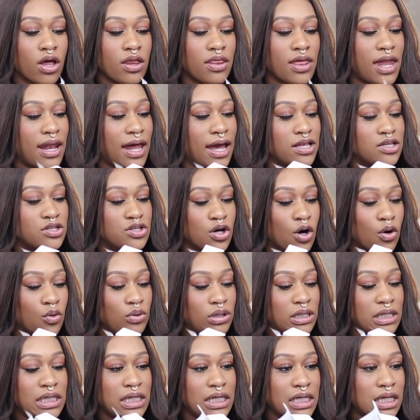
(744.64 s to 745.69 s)
that I
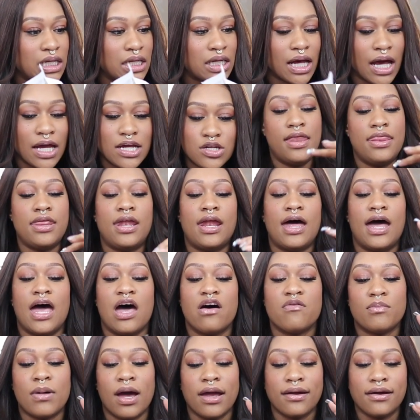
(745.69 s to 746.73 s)
don't need. And then I
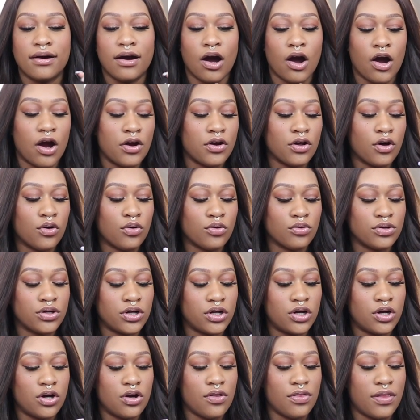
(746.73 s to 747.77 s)
have my card
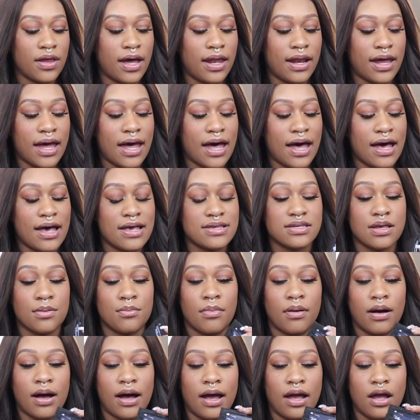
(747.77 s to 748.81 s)
holder that has
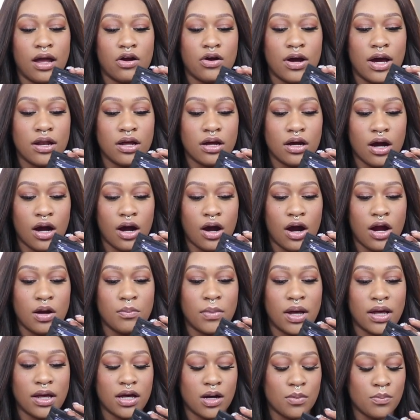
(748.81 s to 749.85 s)
my credit card,
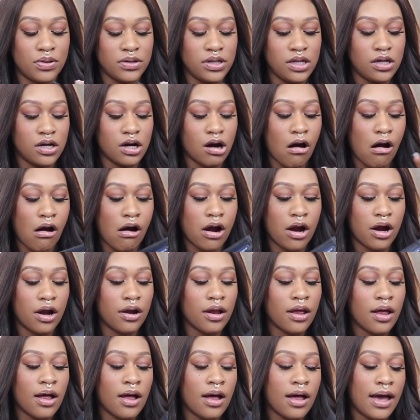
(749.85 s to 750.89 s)
my company
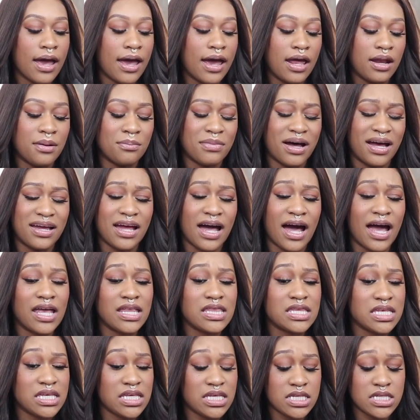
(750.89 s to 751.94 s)
card, and my
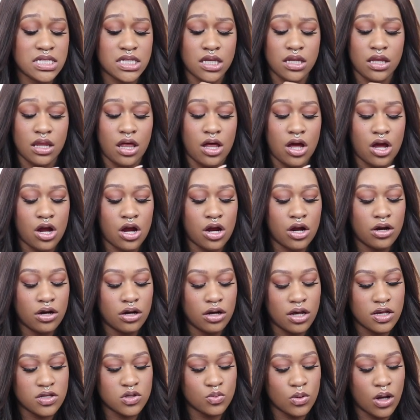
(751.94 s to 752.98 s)
IDs in there,
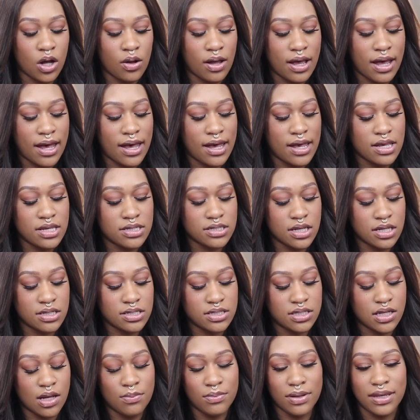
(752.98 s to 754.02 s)
as well as
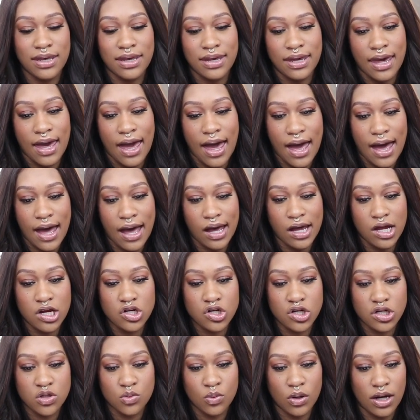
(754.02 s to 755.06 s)
some
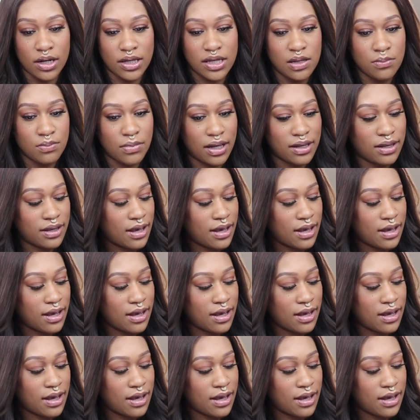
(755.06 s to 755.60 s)
cash. That's where I keep my